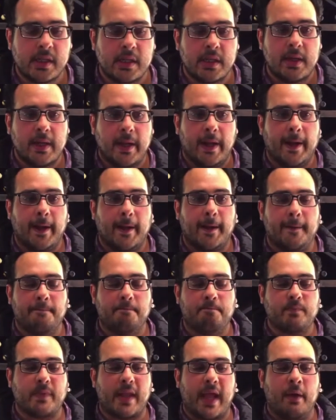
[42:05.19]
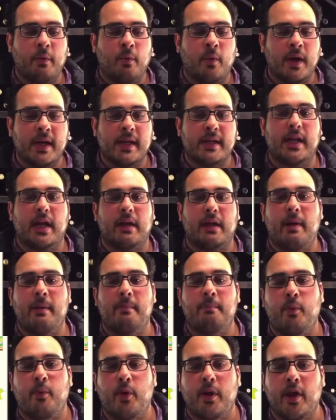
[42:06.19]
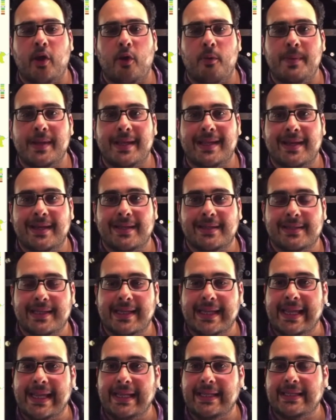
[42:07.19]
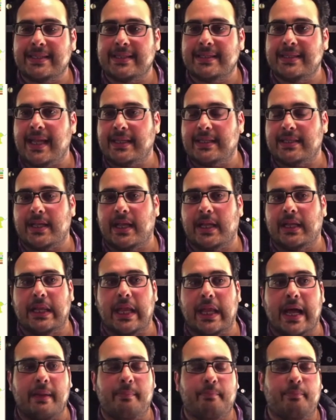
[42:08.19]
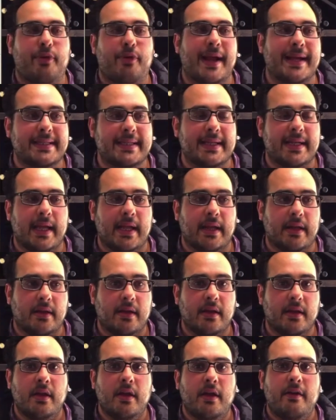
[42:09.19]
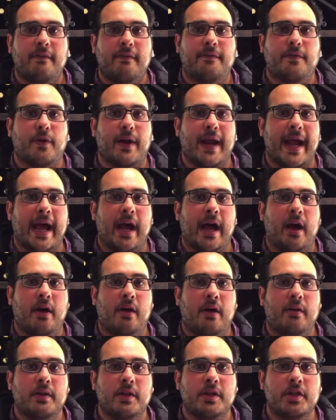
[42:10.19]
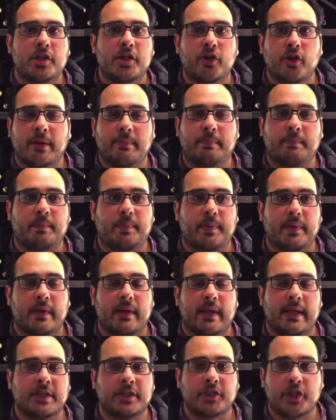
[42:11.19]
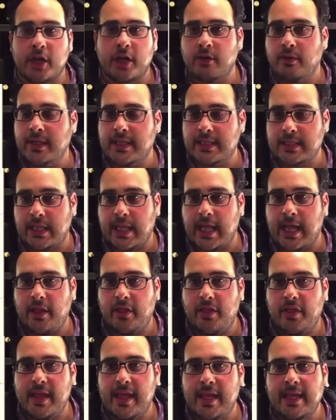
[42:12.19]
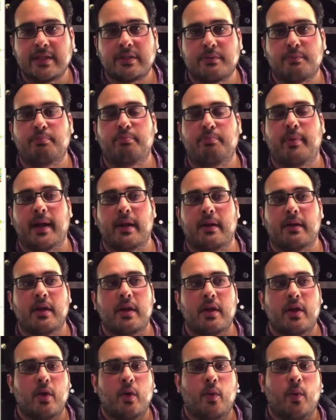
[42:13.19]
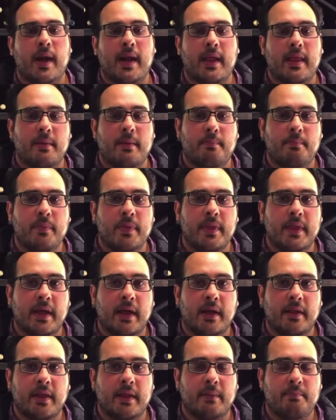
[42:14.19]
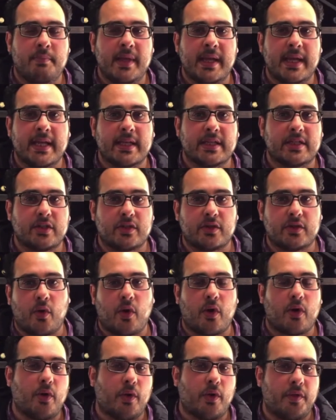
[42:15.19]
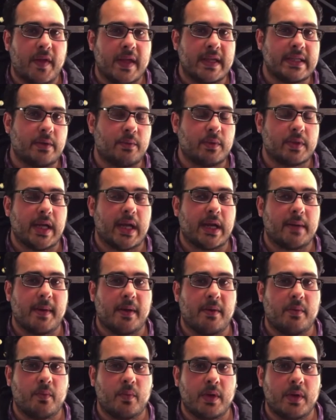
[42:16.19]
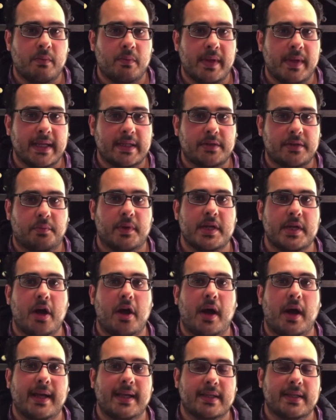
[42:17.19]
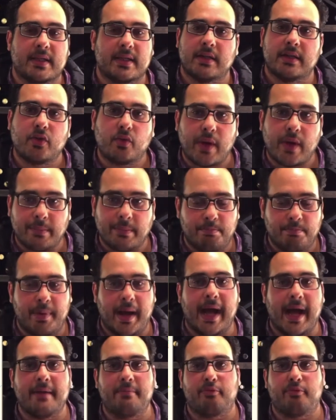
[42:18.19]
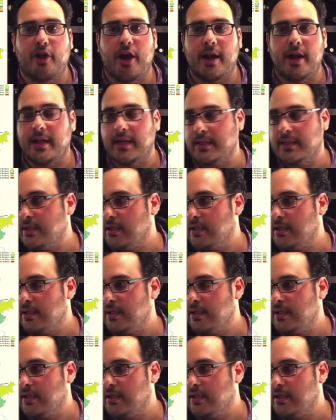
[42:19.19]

Um, I wanted to talk about Bordeaux because it sets a lot of precedent for how Europe in general does a lot of things, but one of the, the, the big historical things that we'll talk about when we get to Rioja is a direct byproduct